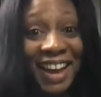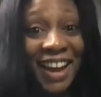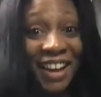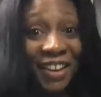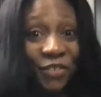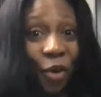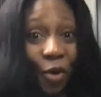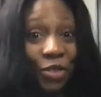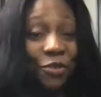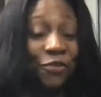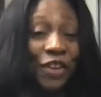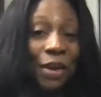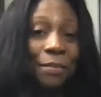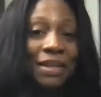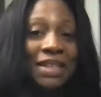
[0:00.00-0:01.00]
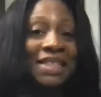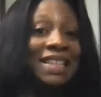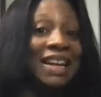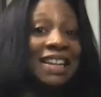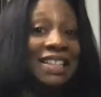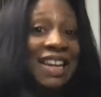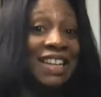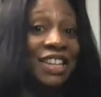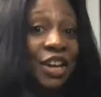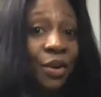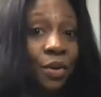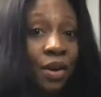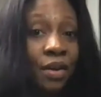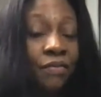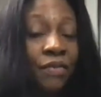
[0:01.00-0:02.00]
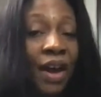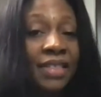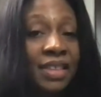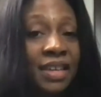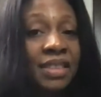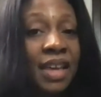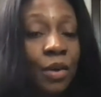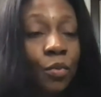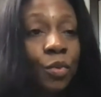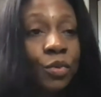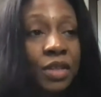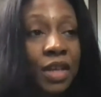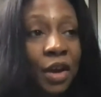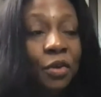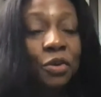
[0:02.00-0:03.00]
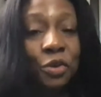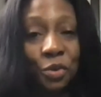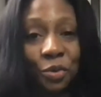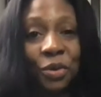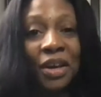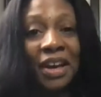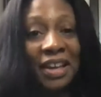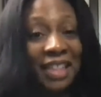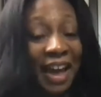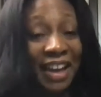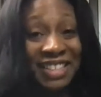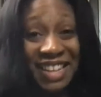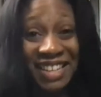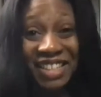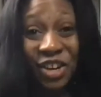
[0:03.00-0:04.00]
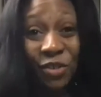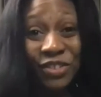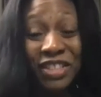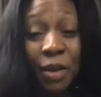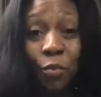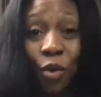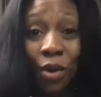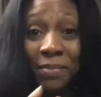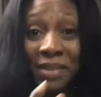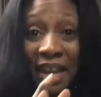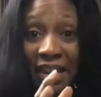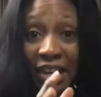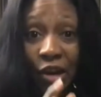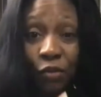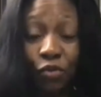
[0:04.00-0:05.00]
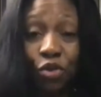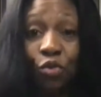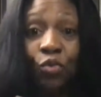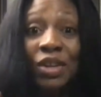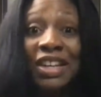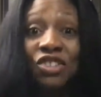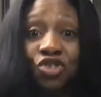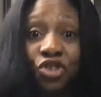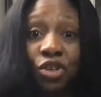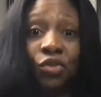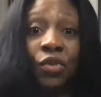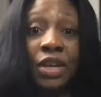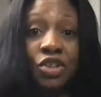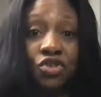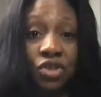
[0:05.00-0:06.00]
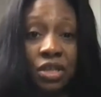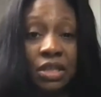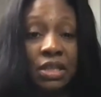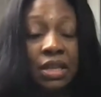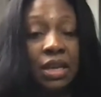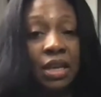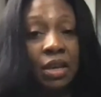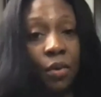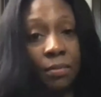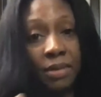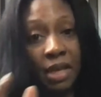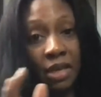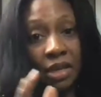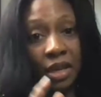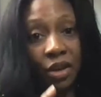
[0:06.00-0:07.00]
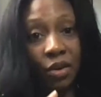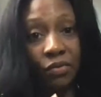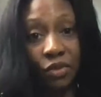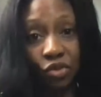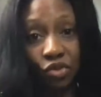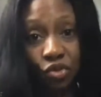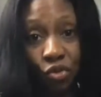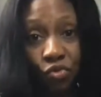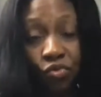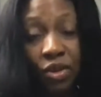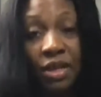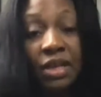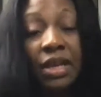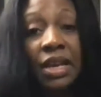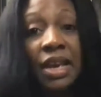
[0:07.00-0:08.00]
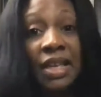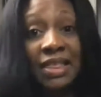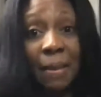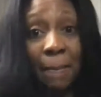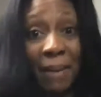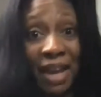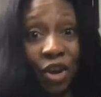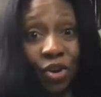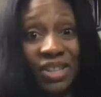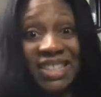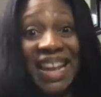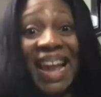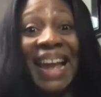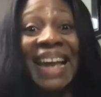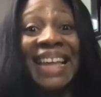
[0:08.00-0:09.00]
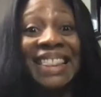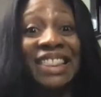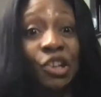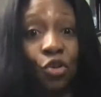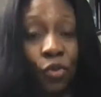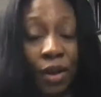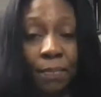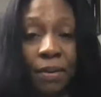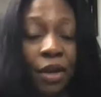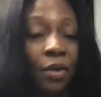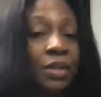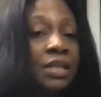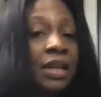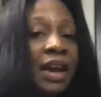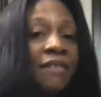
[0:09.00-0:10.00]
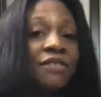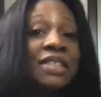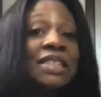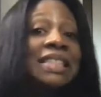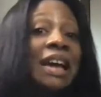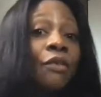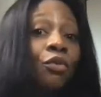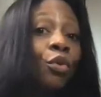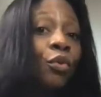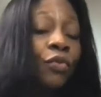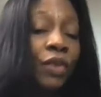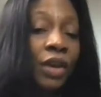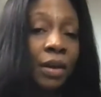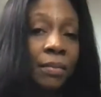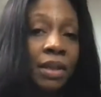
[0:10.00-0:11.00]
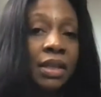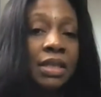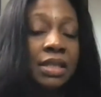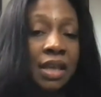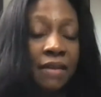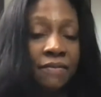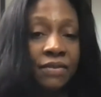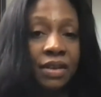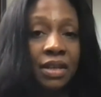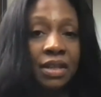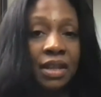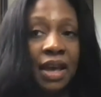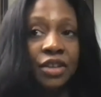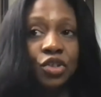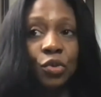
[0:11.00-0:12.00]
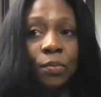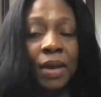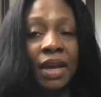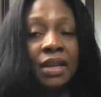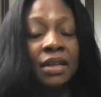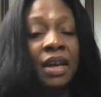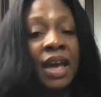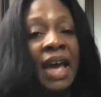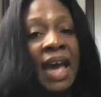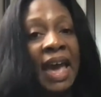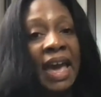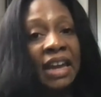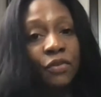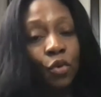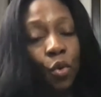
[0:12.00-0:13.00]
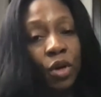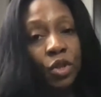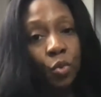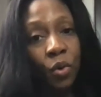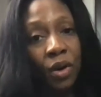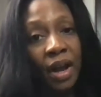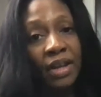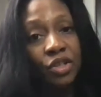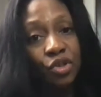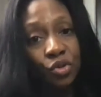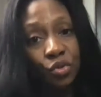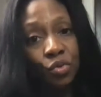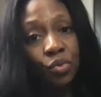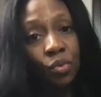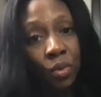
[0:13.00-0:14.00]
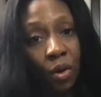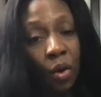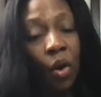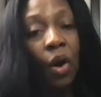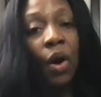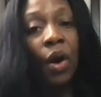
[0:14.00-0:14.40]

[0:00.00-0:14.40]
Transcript: Yeah, all the families that I take care of, I think they will tell you, I take care of some where I'm taking care of 3 generations, Nikki, where I'm taking care of the children, the parents, and the grandparents. And I have several families that fit in that domain. And of course, what I do